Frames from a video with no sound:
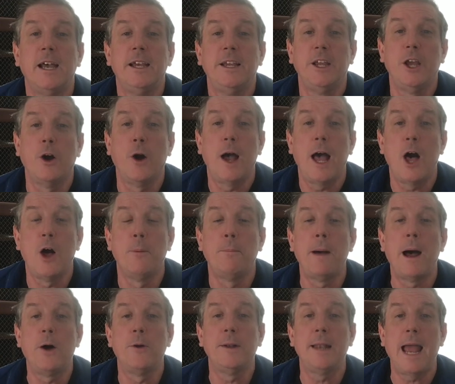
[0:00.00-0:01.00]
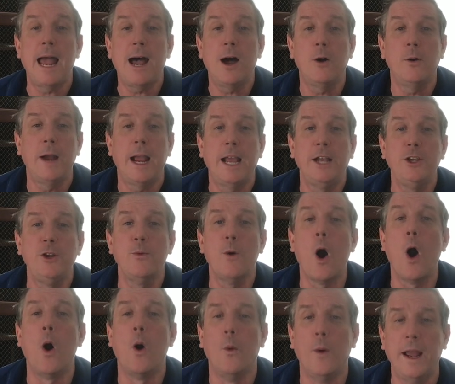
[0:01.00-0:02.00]
You know, help out now, and you
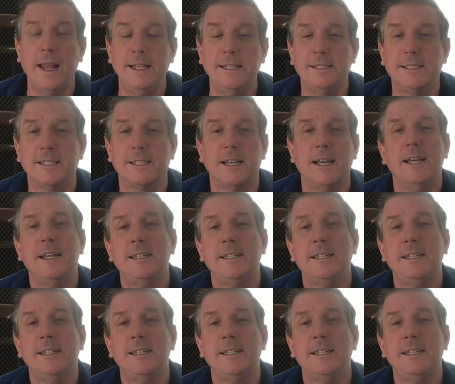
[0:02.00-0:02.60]
always